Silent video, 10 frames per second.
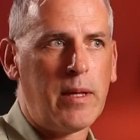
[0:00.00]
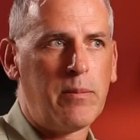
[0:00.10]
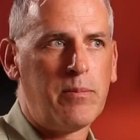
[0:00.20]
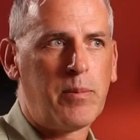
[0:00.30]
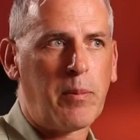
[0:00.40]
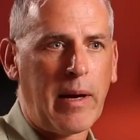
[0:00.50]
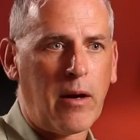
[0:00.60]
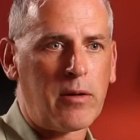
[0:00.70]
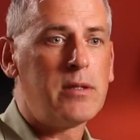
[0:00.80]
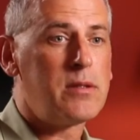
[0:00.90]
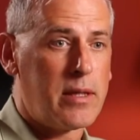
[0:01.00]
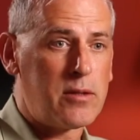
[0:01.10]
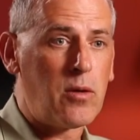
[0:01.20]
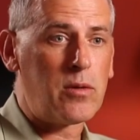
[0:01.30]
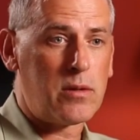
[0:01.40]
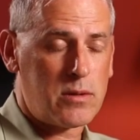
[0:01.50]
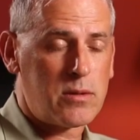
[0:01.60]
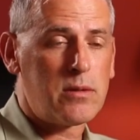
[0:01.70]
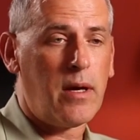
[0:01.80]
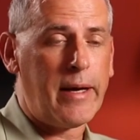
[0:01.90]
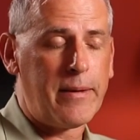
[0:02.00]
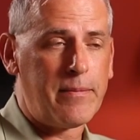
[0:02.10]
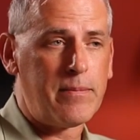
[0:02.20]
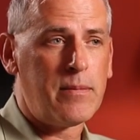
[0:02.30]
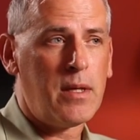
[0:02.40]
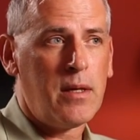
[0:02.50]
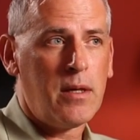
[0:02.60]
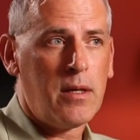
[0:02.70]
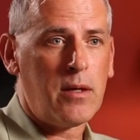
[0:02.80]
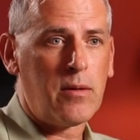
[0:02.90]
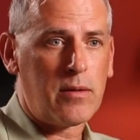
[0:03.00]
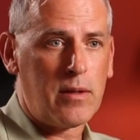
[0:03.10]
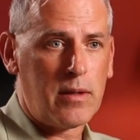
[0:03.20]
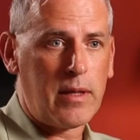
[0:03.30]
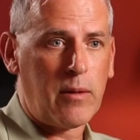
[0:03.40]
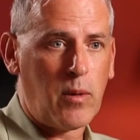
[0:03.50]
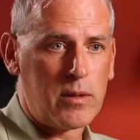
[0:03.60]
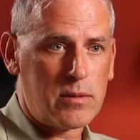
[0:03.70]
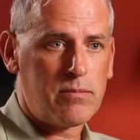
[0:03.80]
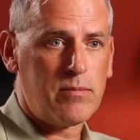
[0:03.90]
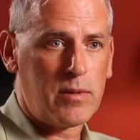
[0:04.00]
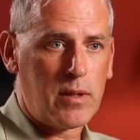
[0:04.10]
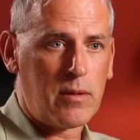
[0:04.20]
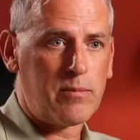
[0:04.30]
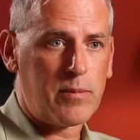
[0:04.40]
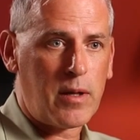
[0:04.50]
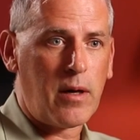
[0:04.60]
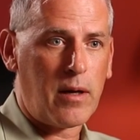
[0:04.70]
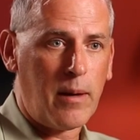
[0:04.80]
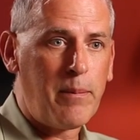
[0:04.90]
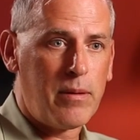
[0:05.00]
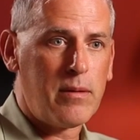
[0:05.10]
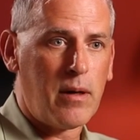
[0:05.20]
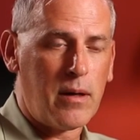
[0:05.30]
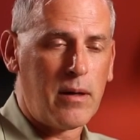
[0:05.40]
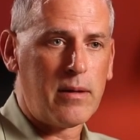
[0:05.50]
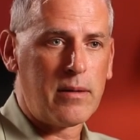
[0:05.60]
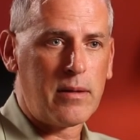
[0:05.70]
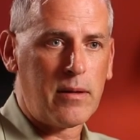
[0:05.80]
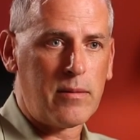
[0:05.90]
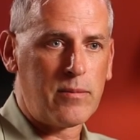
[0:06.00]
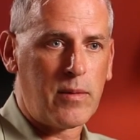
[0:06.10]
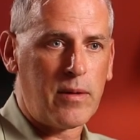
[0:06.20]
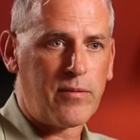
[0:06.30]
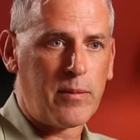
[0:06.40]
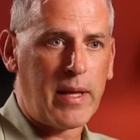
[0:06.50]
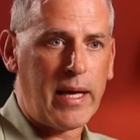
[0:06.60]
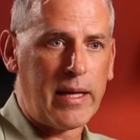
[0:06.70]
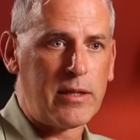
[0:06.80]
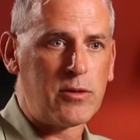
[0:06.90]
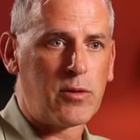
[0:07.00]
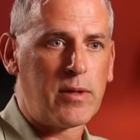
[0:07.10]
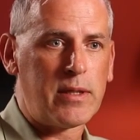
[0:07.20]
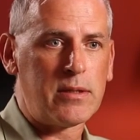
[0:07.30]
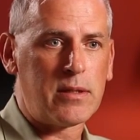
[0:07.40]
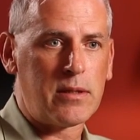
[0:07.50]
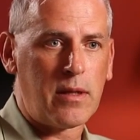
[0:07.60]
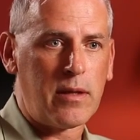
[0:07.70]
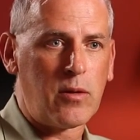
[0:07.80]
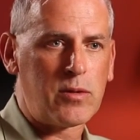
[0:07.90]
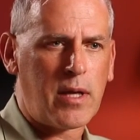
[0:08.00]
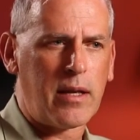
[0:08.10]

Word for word: They prepared us. They told us, um, you know, that he was, you know, cut up, uh, you know, uh, from the head injuries and, and those